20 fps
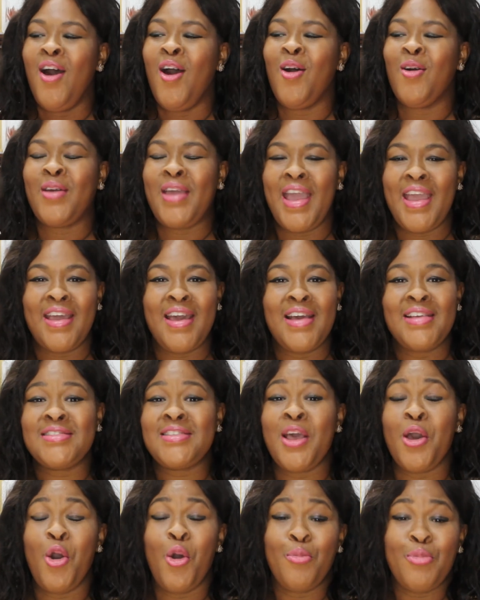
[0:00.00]
Okay guys,
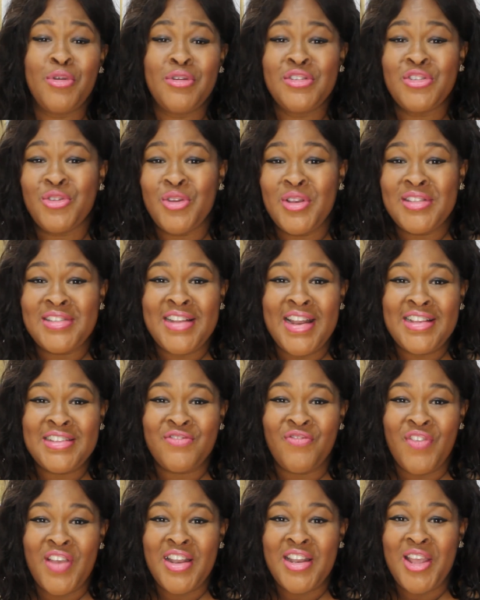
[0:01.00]
I hope you enjoyed today's
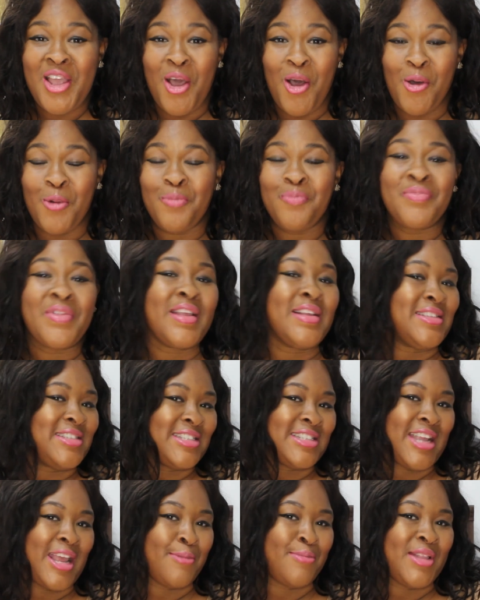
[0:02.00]
video.
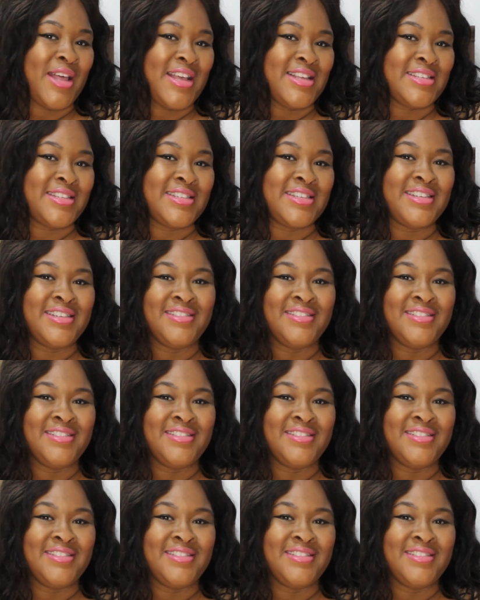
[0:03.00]
Stay blessed.